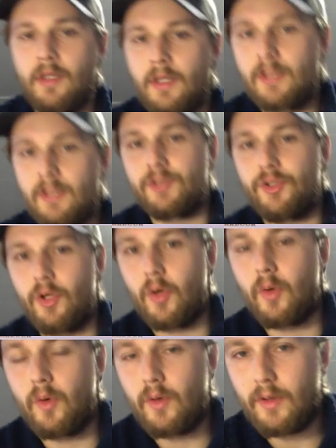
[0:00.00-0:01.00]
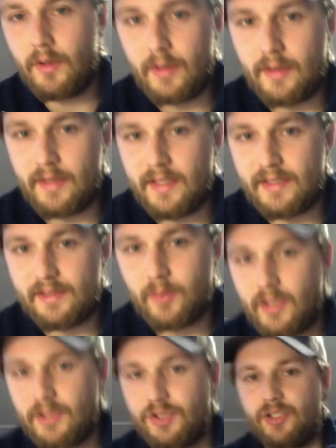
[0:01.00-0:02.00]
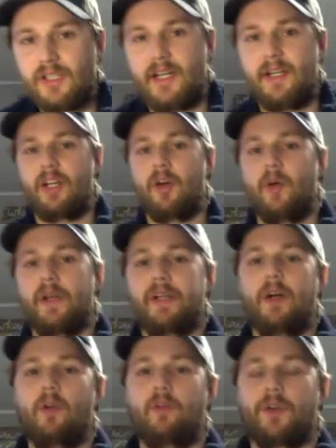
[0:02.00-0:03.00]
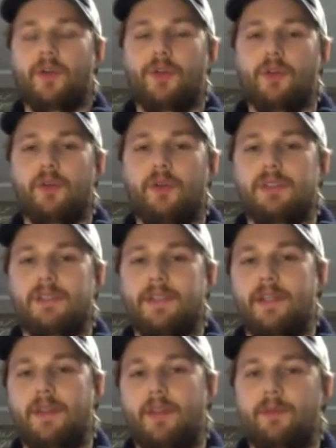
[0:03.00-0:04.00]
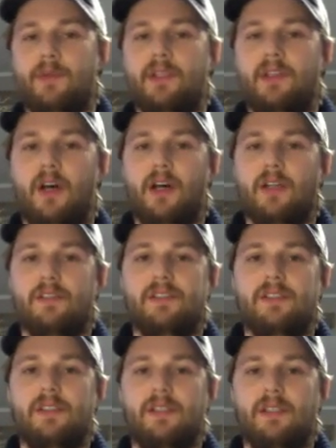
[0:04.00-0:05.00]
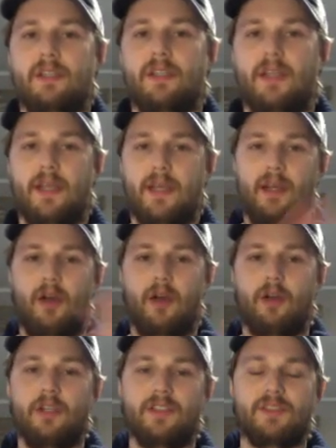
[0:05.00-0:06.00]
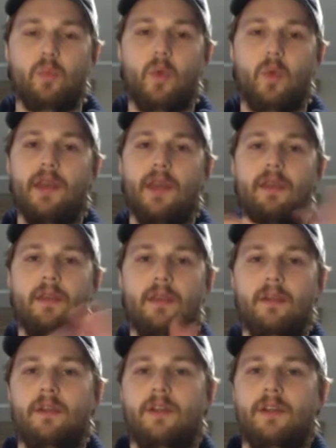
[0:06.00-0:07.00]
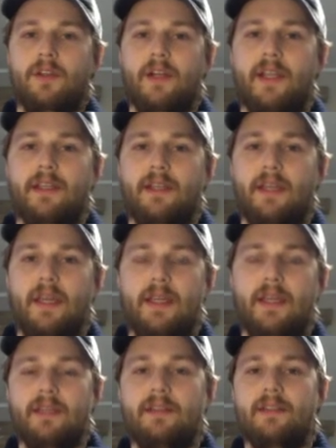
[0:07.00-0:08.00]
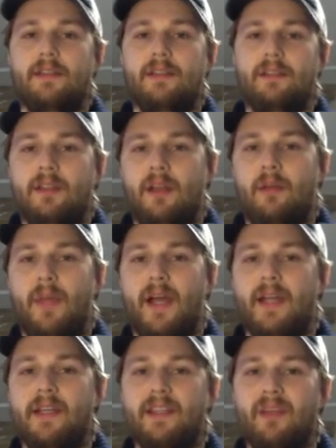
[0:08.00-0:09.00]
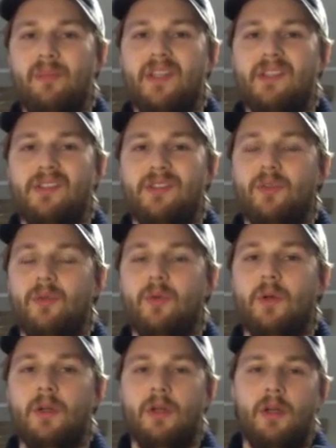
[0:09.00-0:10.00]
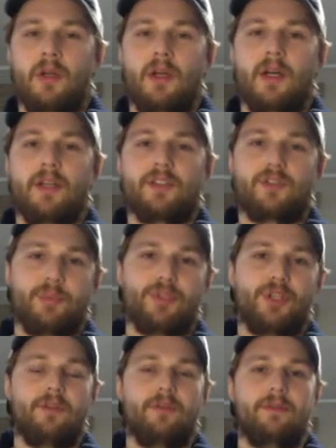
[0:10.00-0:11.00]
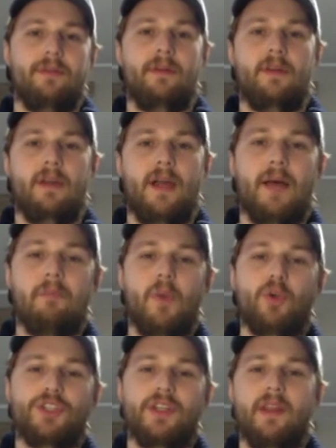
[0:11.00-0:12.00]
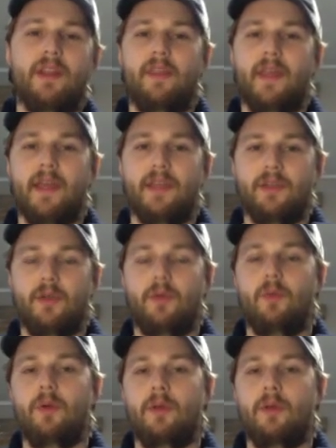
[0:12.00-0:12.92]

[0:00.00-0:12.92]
So this one's just kind of going over those 3 laws all as one, right, and combining them into a description of motion that you